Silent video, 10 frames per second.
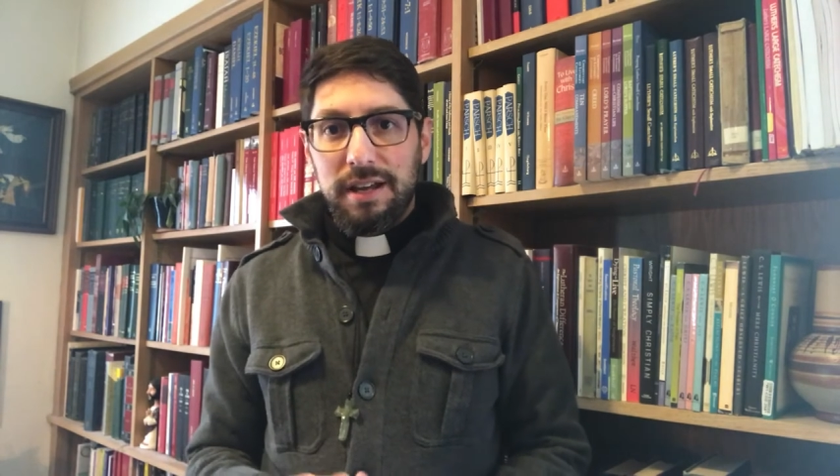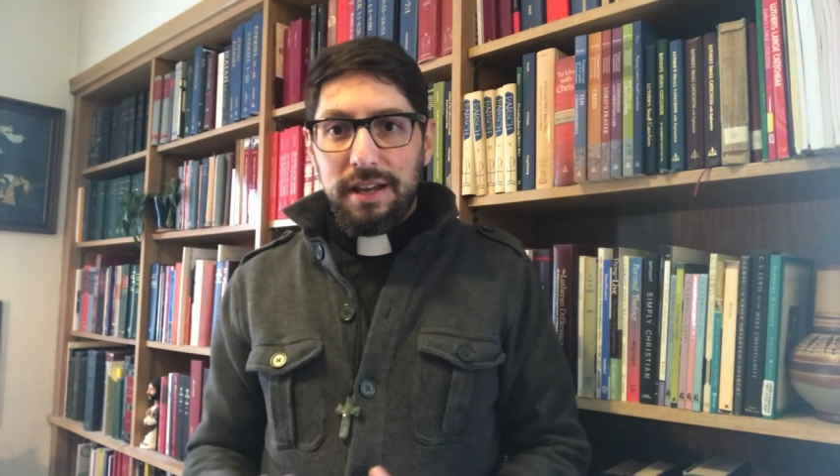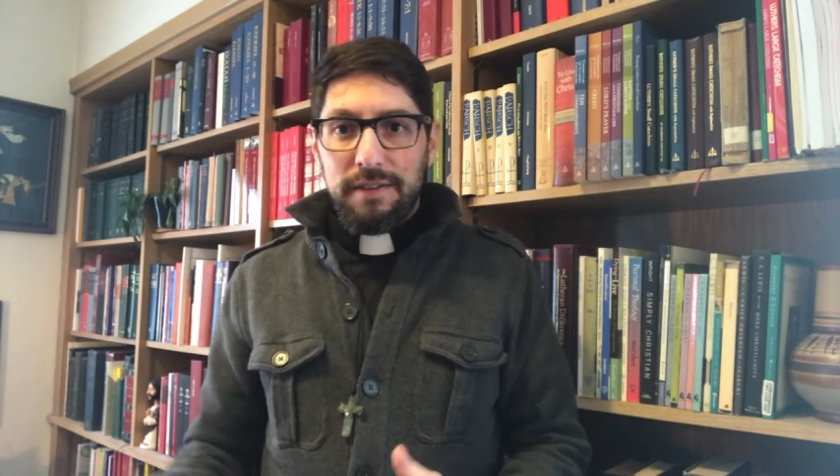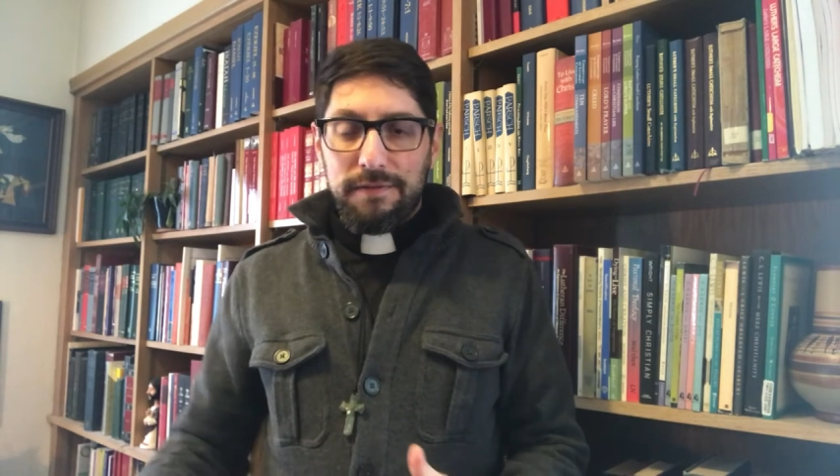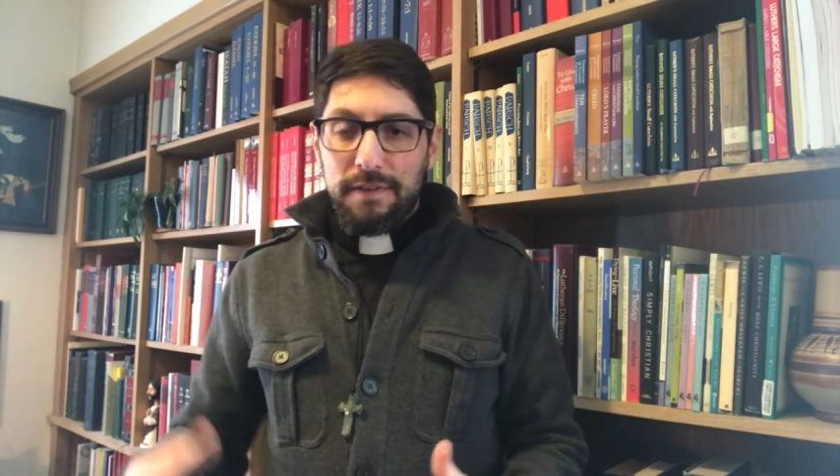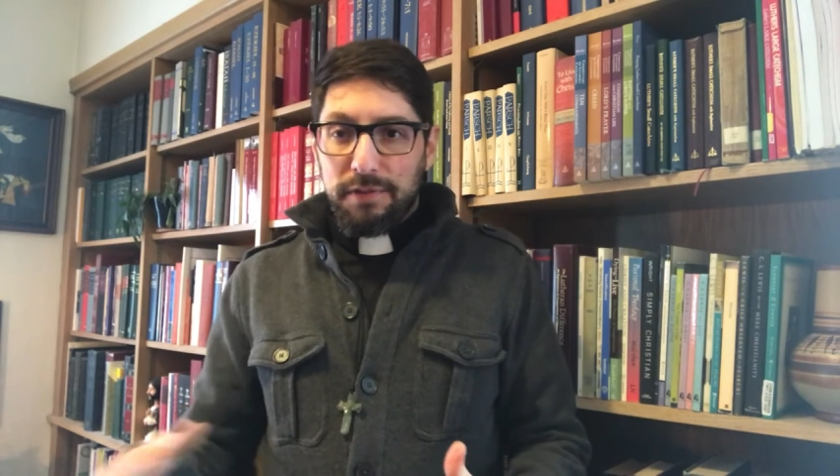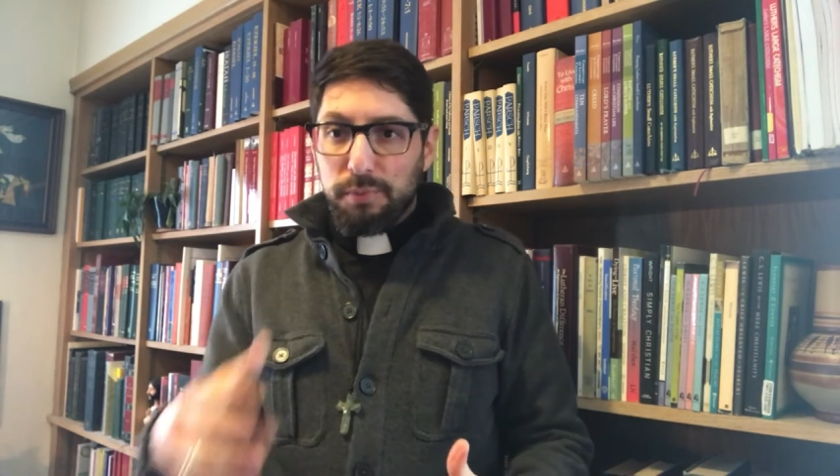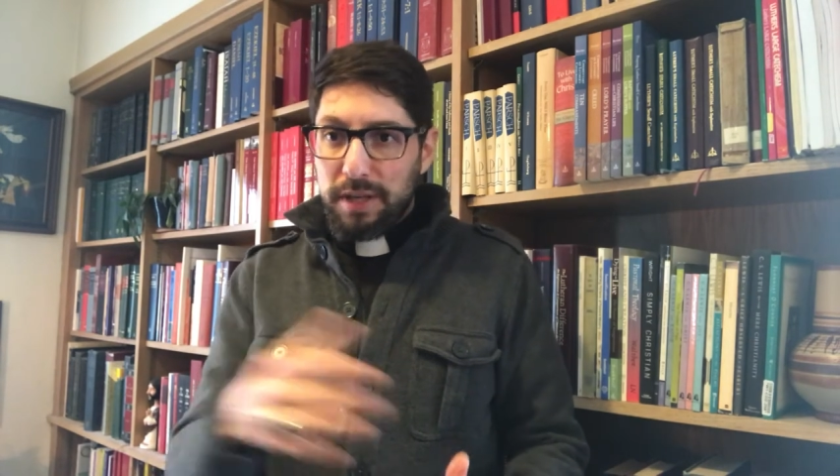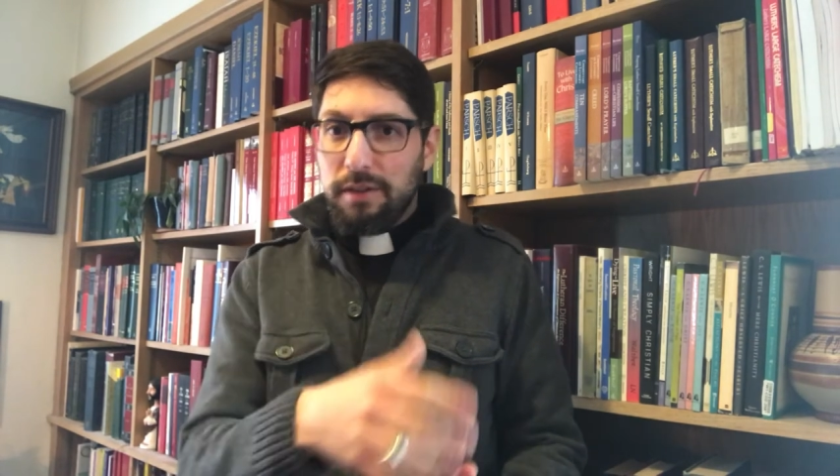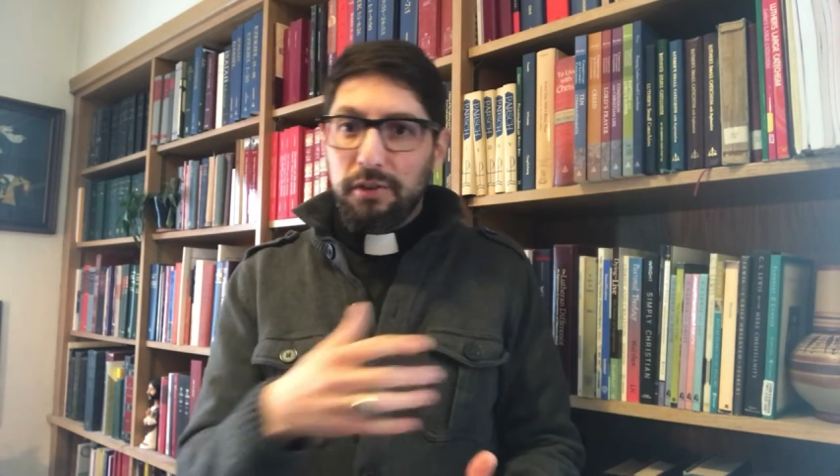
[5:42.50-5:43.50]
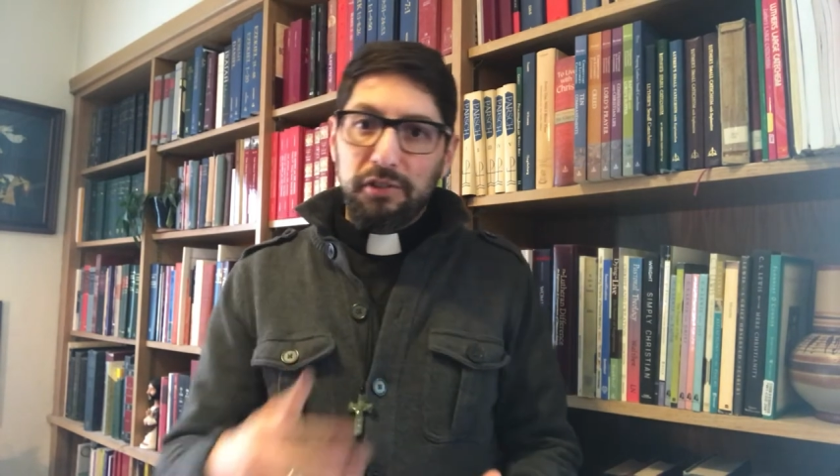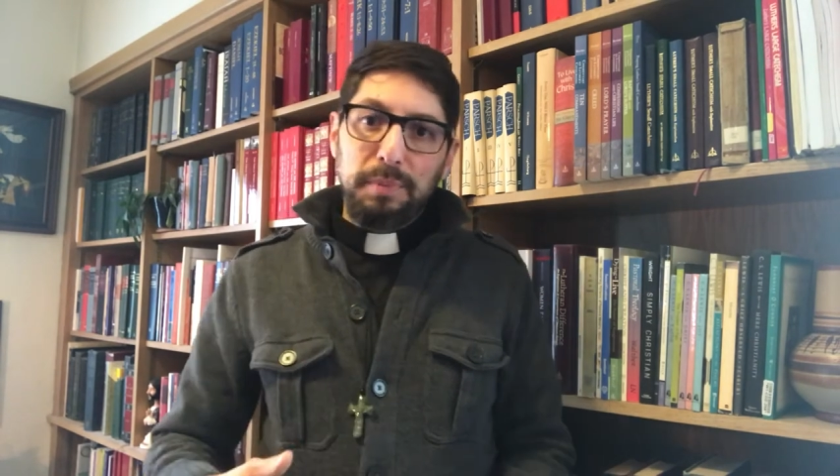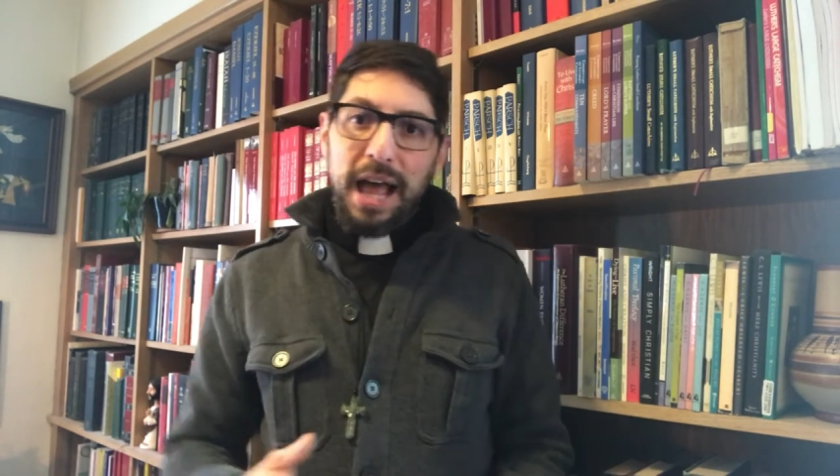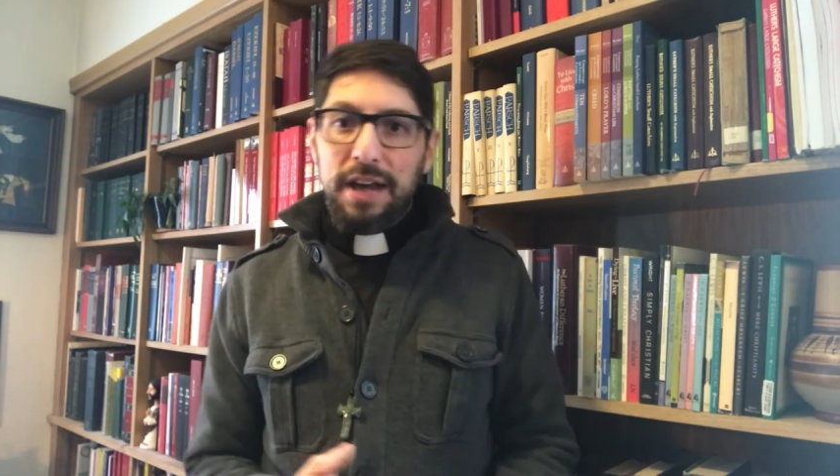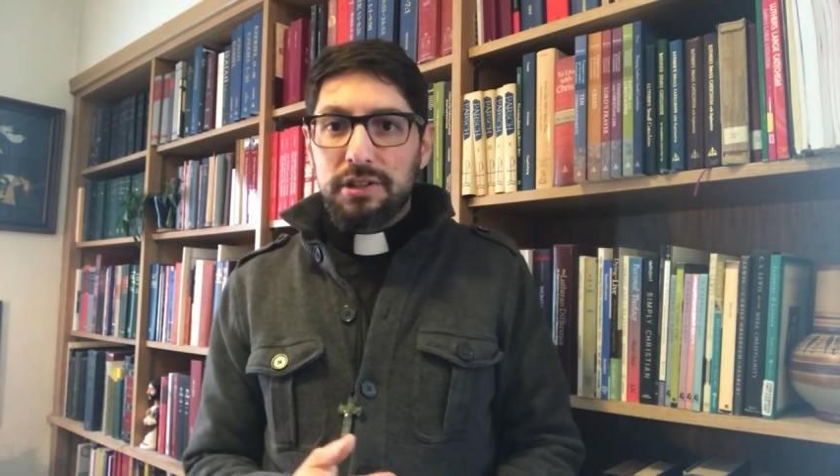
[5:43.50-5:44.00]
if, if three little
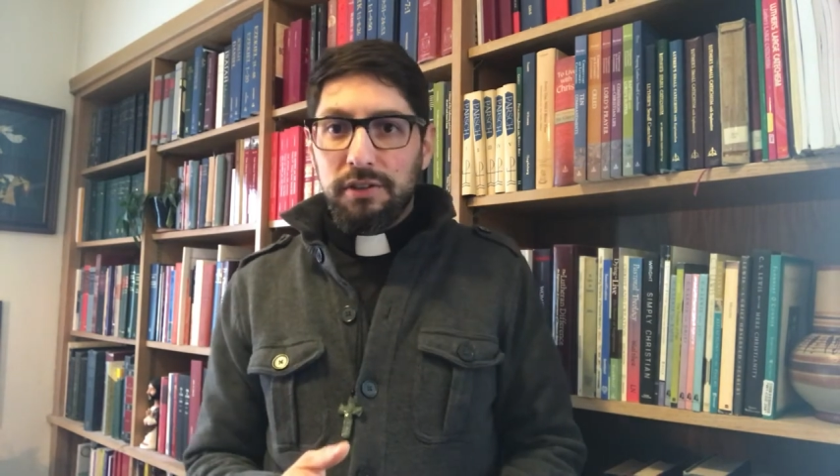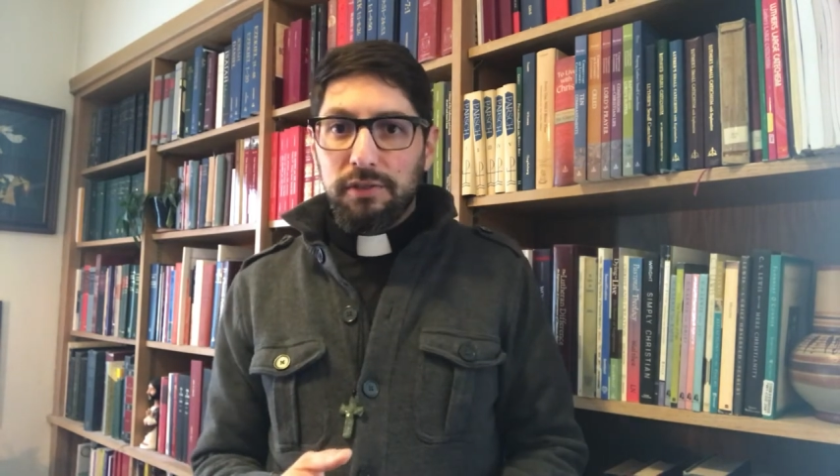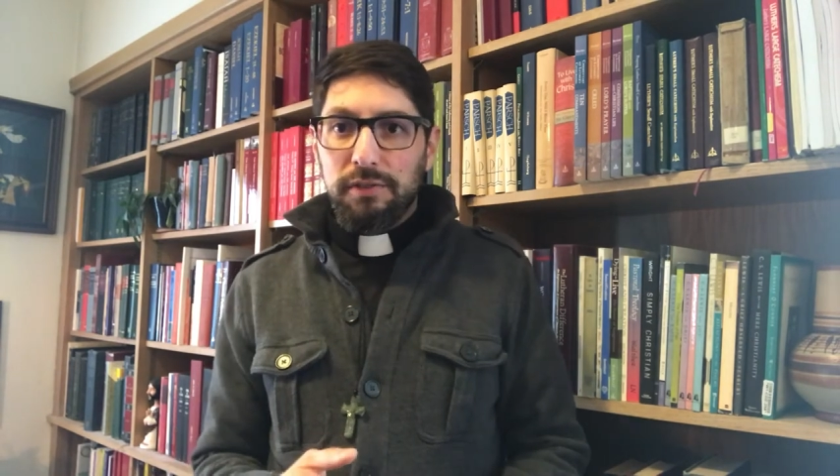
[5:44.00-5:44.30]
splashes